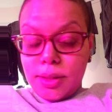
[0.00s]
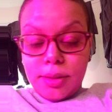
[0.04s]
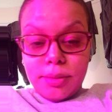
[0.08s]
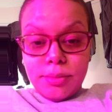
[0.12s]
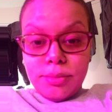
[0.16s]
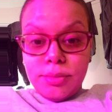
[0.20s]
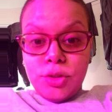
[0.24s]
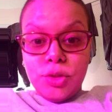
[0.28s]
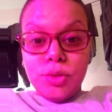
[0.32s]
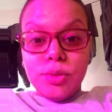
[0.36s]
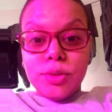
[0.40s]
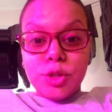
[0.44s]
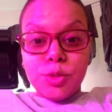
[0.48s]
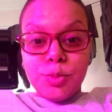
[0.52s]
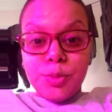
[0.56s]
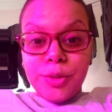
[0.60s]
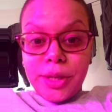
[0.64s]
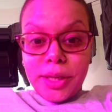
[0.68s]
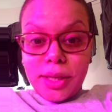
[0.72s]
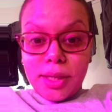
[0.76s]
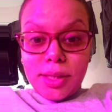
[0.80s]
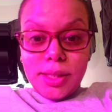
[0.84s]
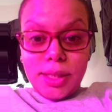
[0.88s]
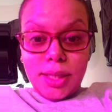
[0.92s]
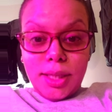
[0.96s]
I'm doing
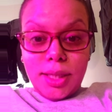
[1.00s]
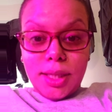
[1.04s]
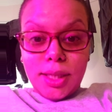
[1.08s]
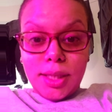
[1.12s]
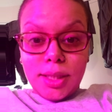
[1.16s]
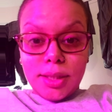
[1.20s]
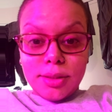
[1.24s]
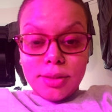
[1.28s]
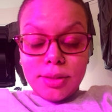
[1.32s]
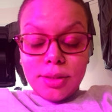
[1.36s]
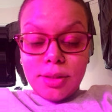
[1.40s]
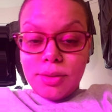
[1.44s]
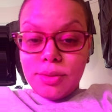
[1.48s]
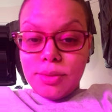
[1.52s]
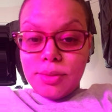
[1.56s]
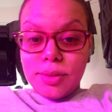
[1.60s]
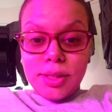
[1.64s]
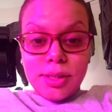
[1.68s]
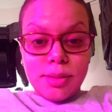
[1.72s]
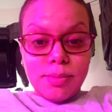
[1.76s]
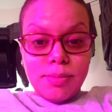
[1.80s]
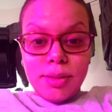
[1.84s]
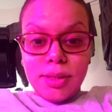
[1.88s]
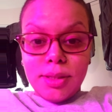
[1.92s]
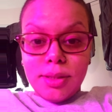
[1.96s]
spring cleaning, so
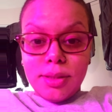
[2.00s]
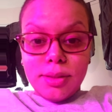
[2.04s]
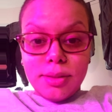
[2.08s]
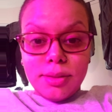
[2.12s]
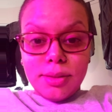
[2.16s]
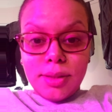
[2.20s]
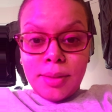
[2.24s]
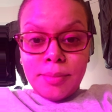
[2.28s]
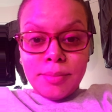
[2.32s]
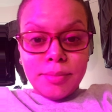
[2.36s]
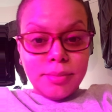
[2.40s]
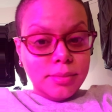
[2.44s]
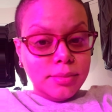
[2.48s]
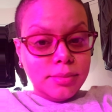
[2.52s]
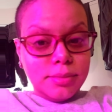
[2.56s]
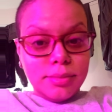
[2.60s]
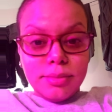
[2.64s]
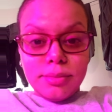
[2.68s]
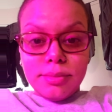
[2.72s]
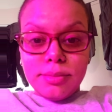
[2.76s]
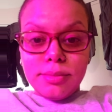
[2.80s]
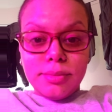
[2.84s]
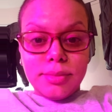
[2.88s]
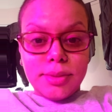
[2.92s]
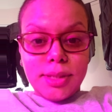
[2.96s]
I'm
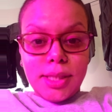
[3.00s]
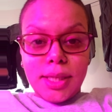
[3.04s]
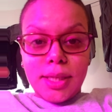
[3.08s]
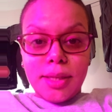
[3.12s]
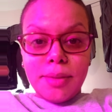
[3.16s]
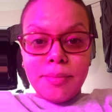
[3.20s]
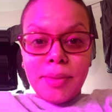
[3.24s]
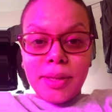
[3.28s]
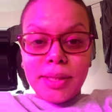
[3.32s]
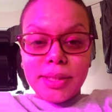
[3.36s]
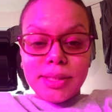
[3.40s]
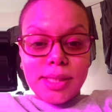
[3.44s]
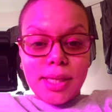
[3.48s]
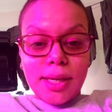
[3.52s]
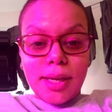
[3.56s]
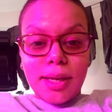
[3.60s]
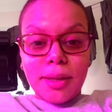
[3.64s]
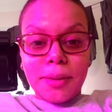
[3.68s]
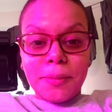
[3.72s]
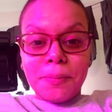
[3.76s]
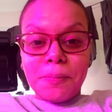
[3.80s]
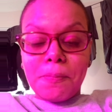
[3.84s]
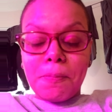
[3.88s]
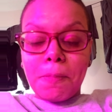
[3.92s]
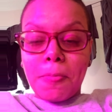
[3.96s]
taking my
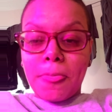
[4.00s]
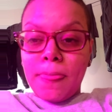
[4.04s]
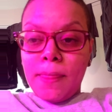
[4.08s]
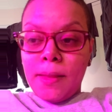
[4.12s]
time,